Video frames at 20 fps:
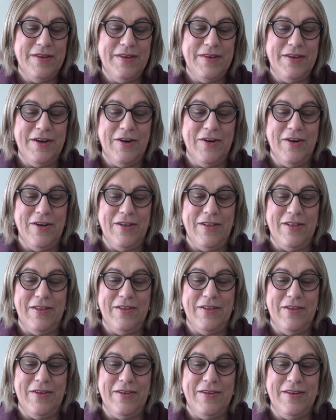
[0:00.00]

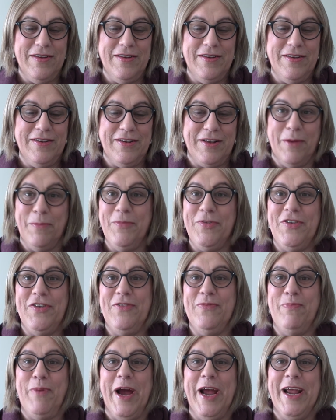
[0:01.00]
Daryl dumps
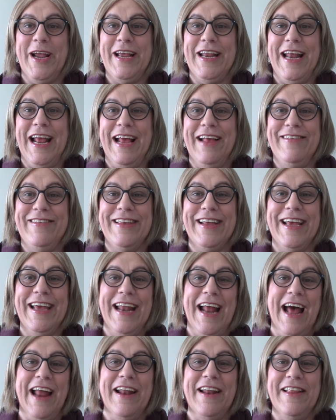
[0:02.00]
his bike and has to get
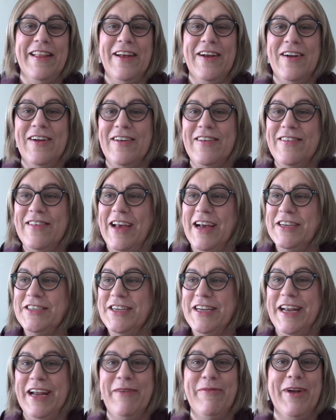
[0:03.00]
out of there.
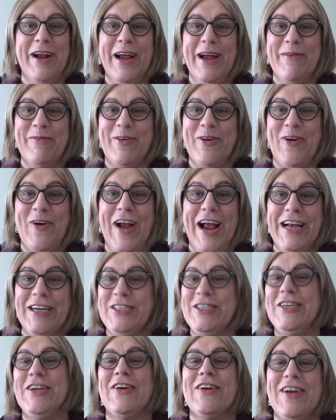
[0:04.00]
Sasha and Abraham
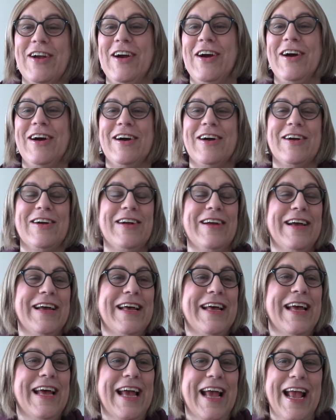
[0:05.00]
crash their car
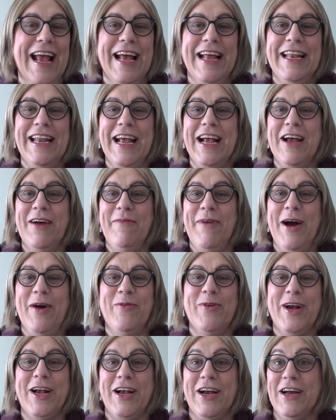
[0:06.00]
and they come out
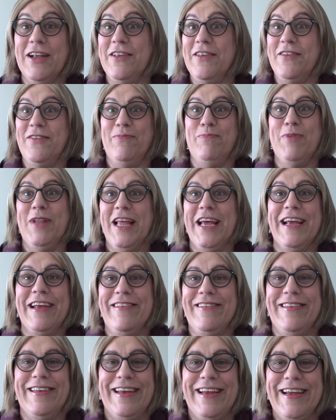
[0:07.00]
with guns
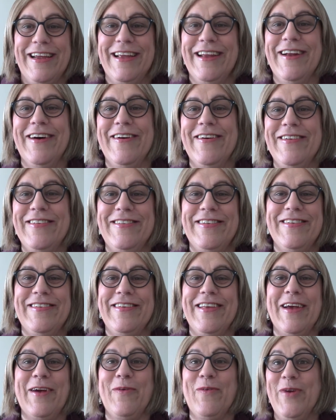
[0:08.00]
blazing. You know, it's just
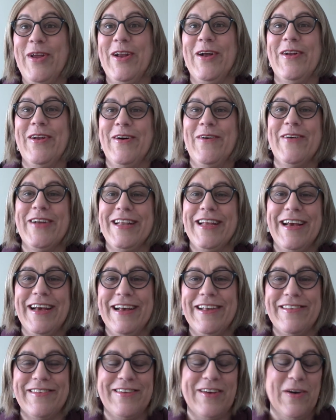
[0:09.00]
like we don't know what the
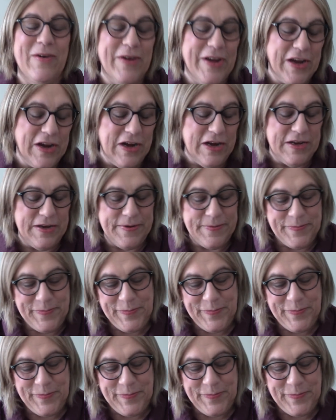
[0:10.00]
hell's going on.